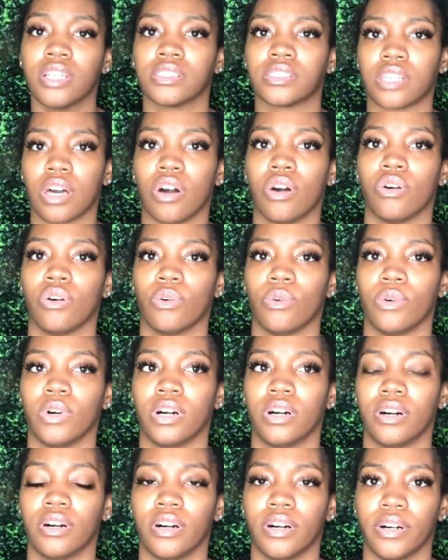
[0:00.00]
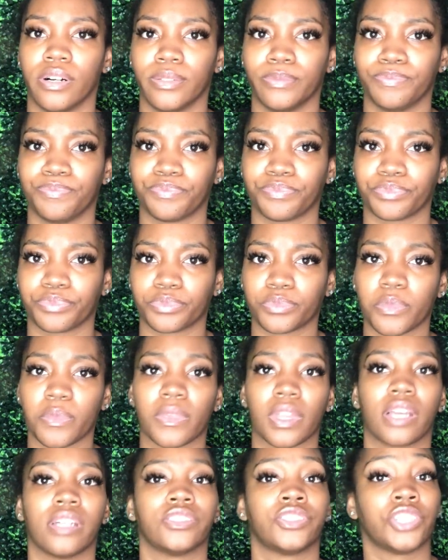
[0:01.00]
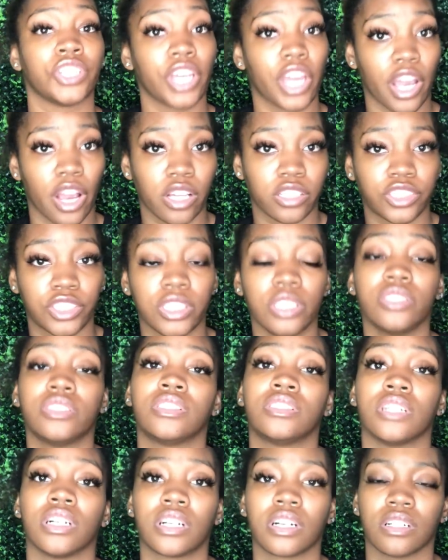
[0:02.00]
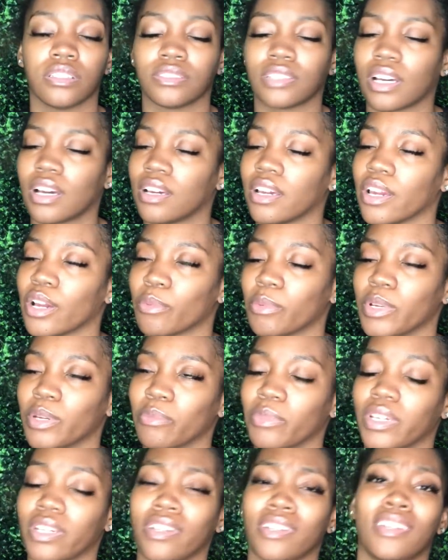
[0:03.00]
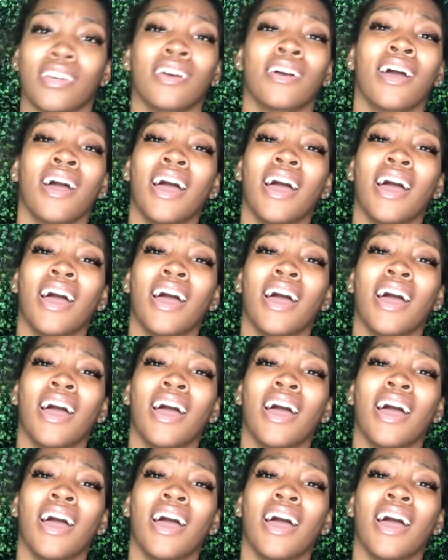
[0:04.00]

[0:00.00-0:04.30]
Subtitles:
So she took not Airbnb